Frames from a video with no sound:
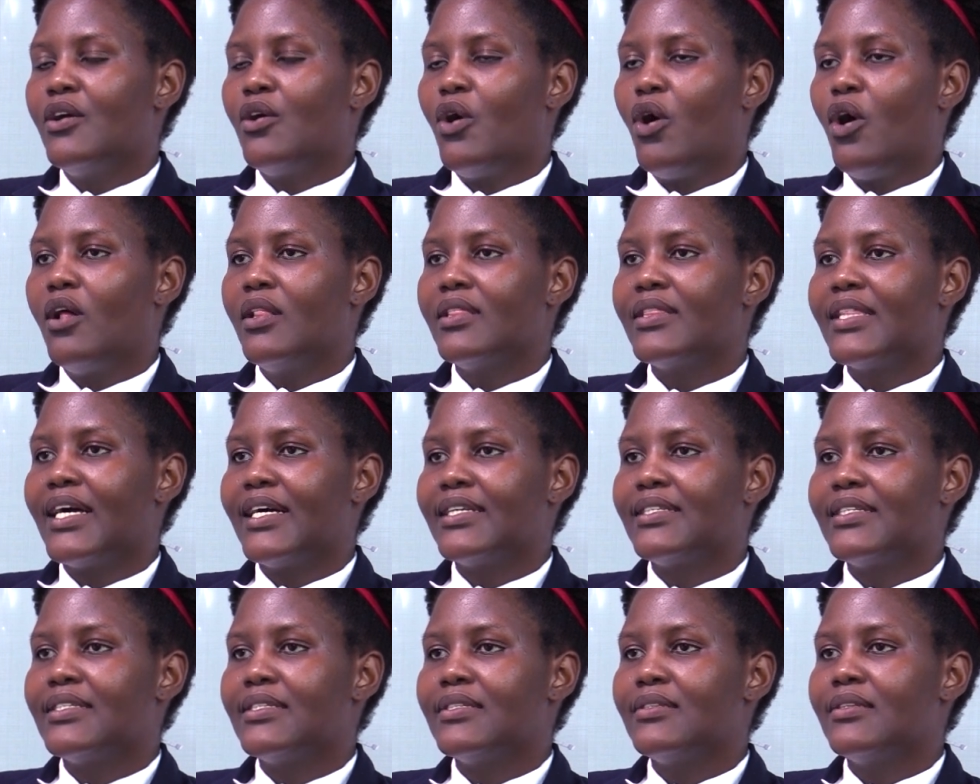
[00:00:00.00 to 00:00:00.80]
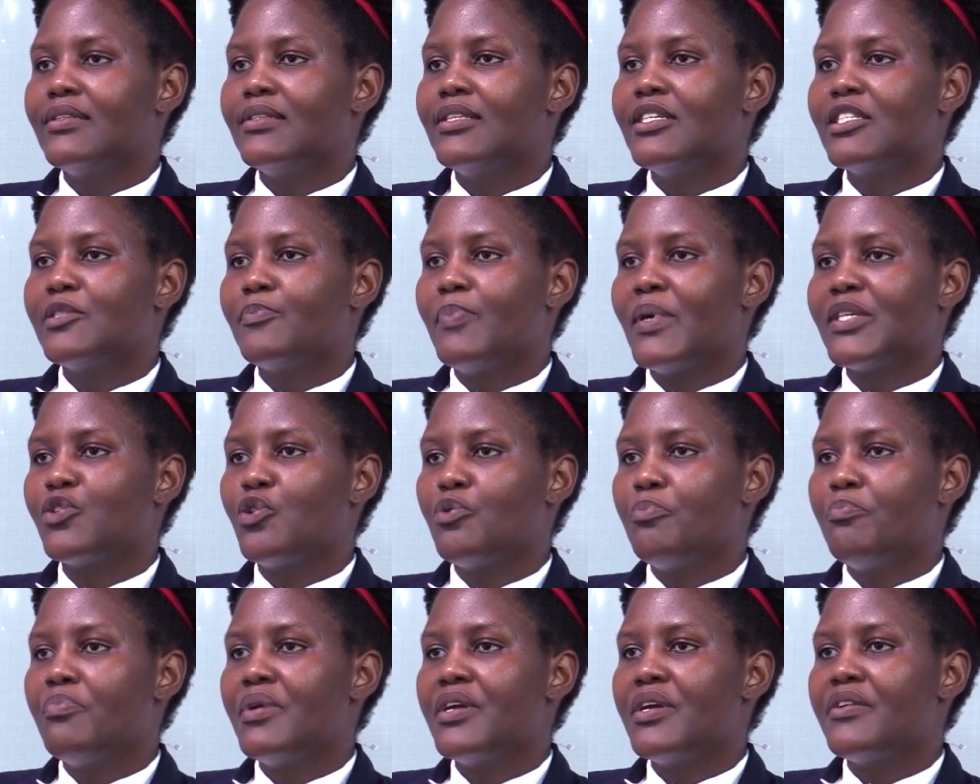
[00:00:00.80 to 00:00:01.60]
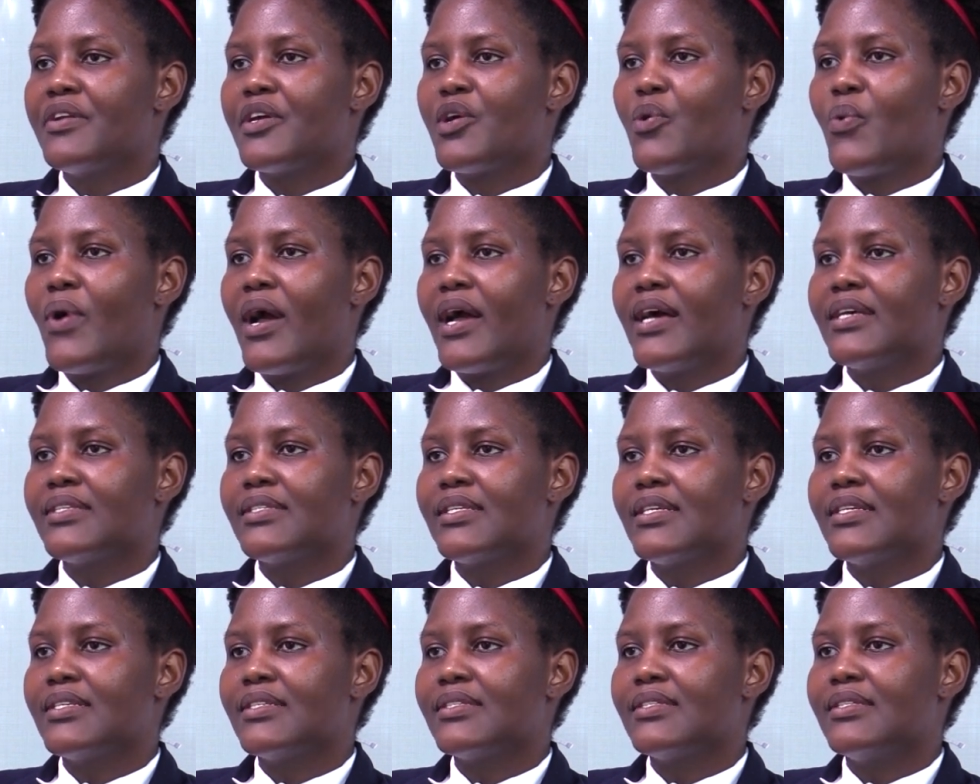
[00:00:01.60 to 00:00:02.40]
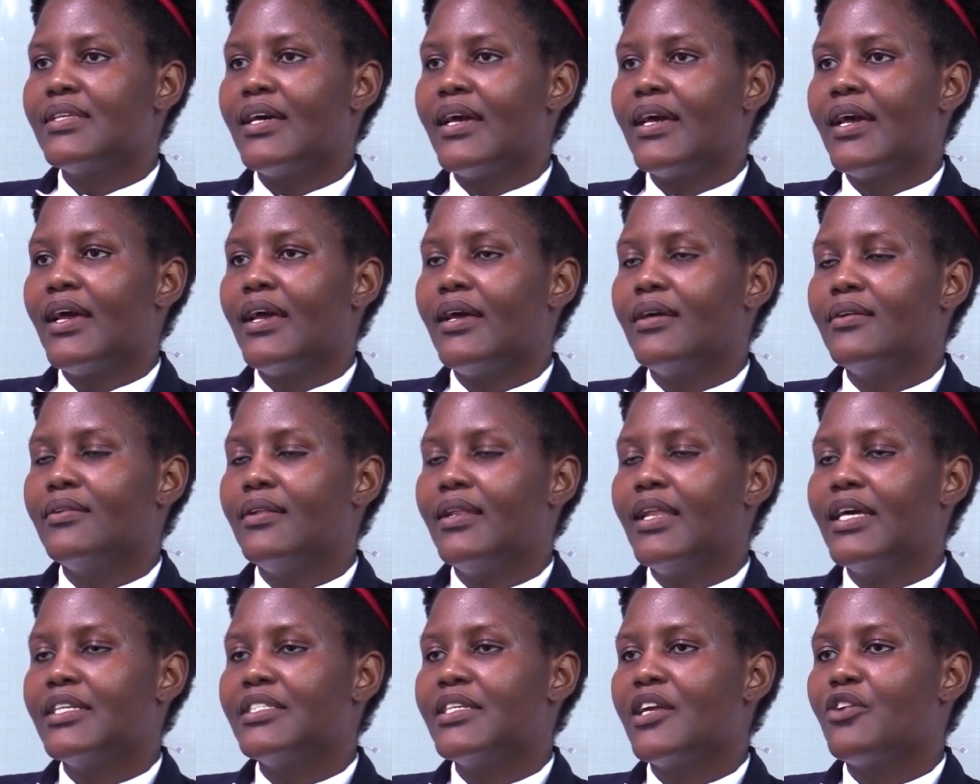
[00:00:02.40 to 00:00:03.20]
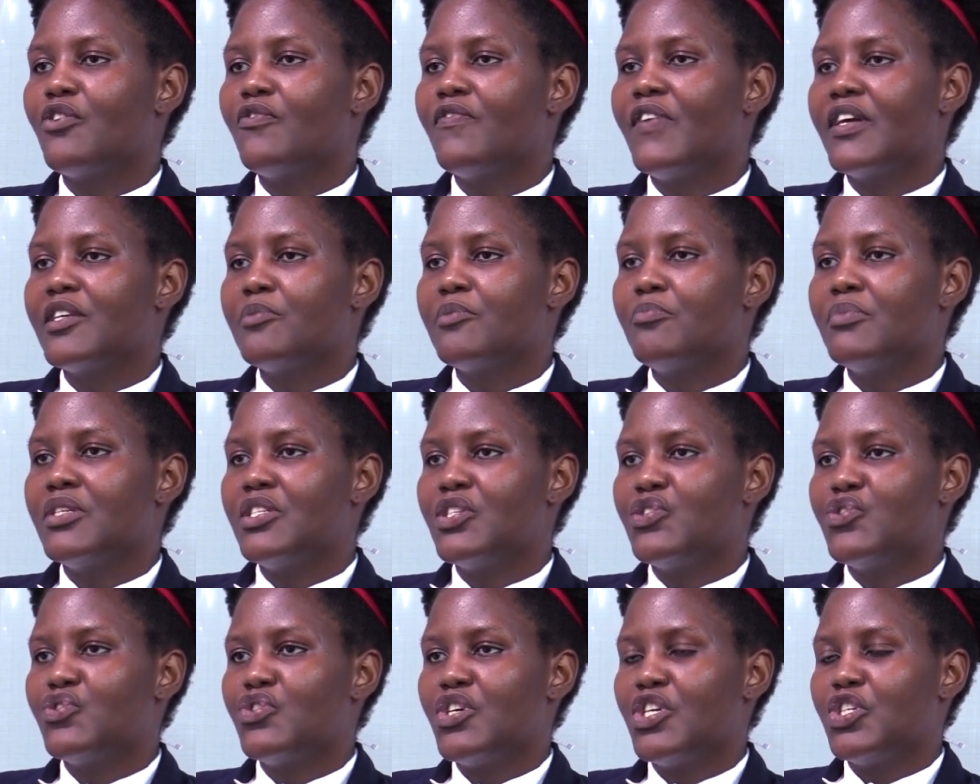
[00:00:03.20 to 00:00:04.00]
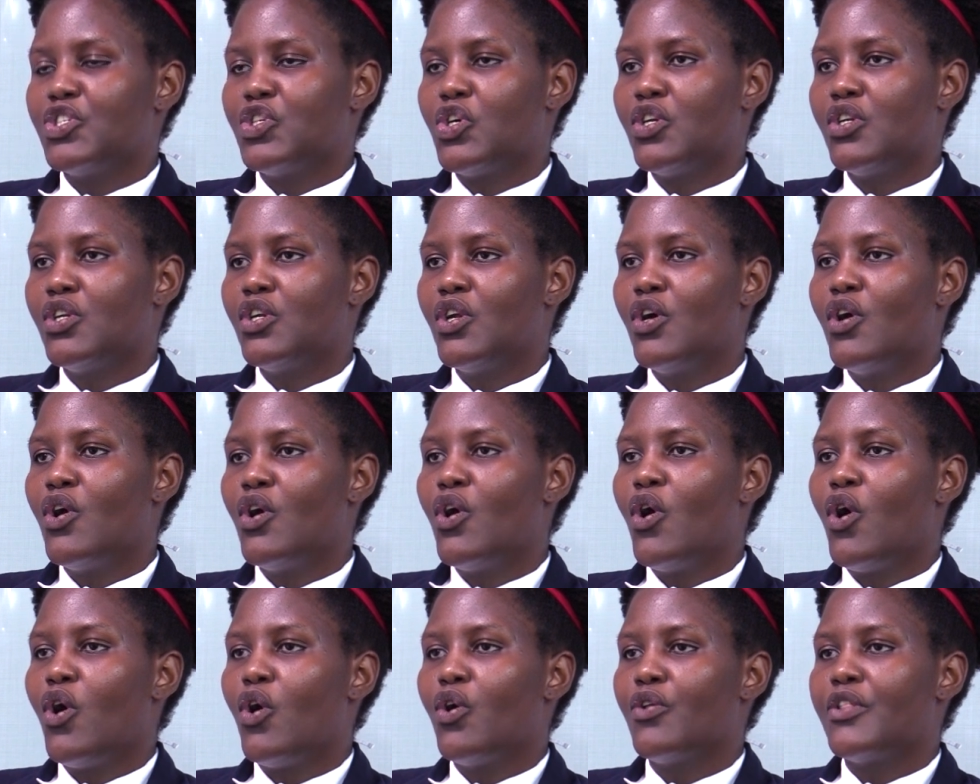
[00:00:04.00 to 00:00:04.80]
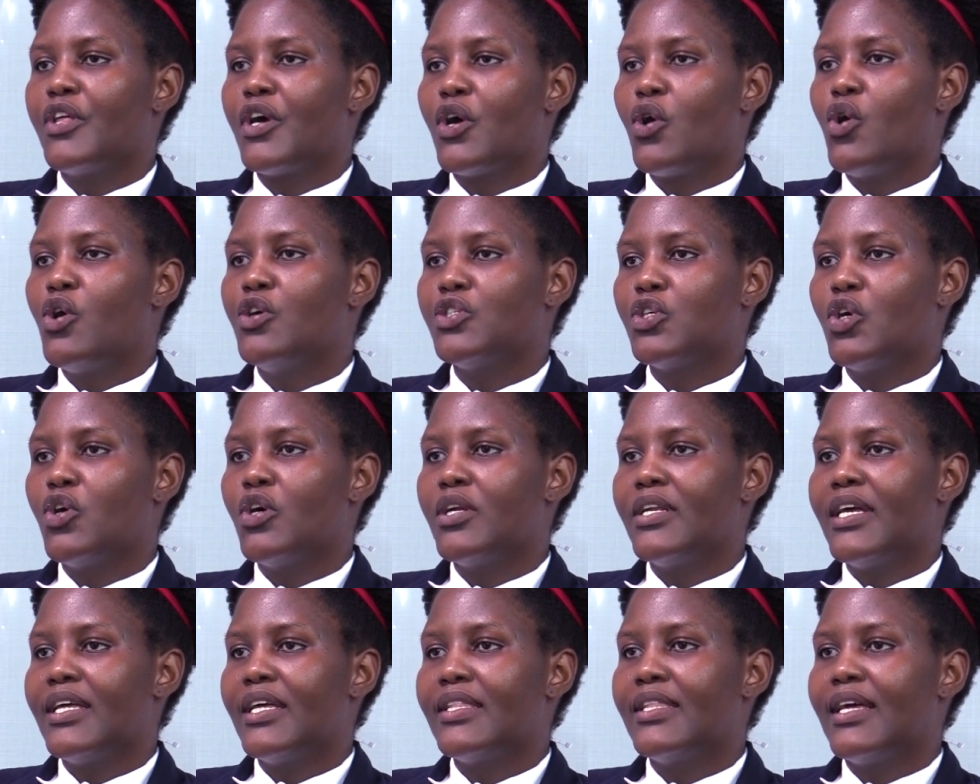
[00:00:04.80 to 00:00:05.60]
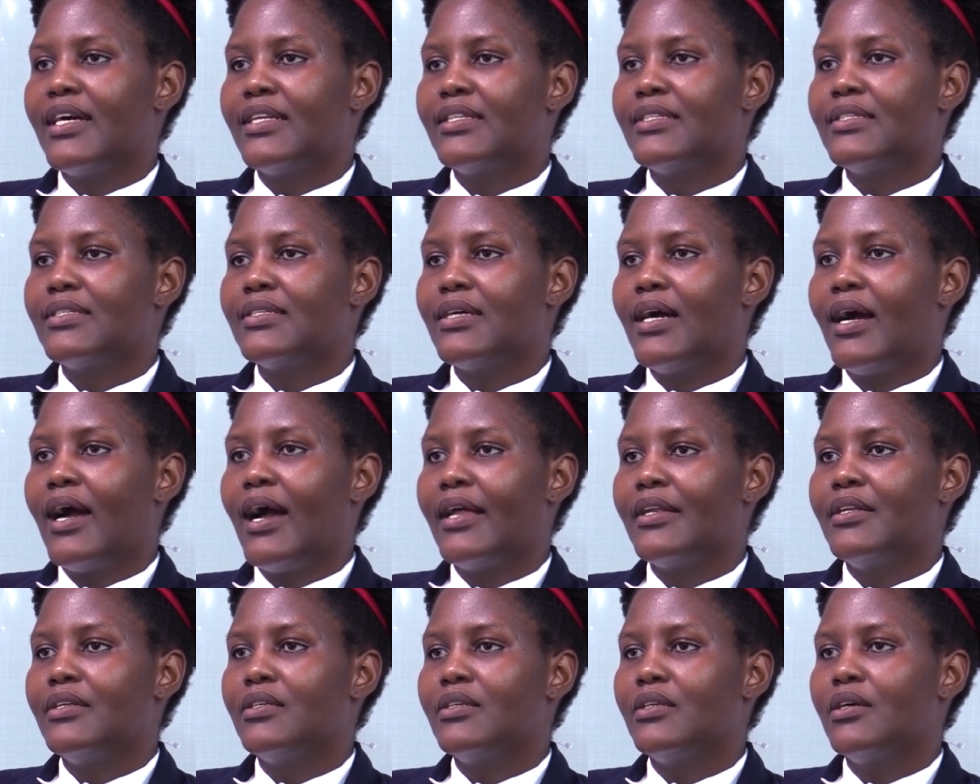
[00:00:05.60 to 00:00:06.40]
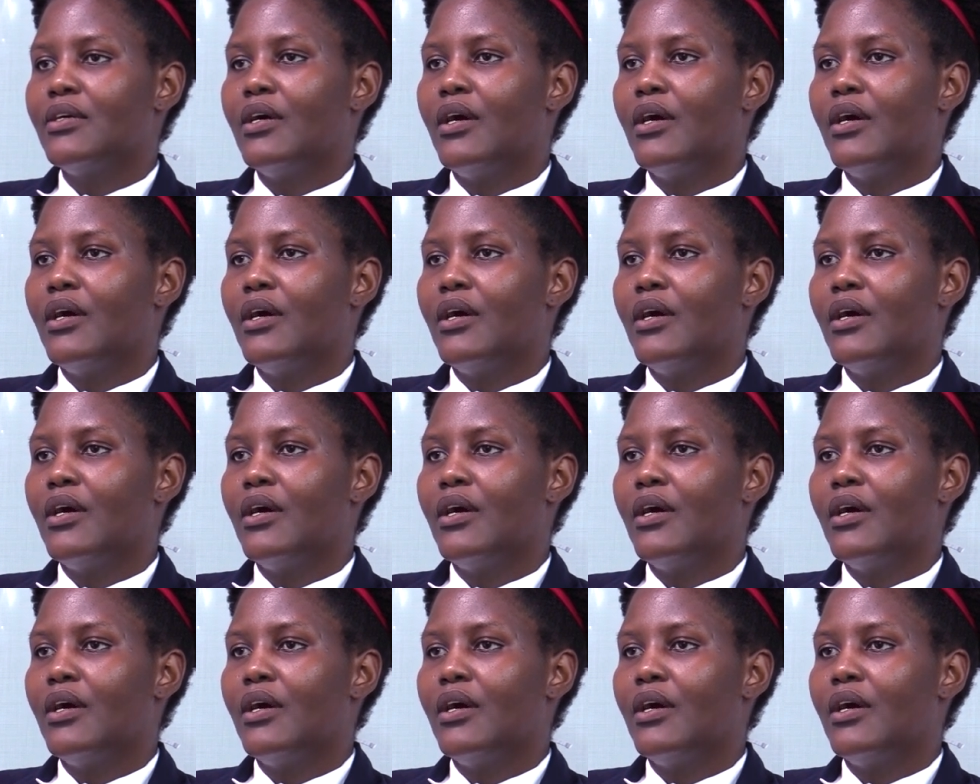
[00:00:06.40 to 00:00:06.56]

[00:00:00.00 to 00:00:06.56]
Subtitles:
all that this person B requires is the letter of administration or the court order that had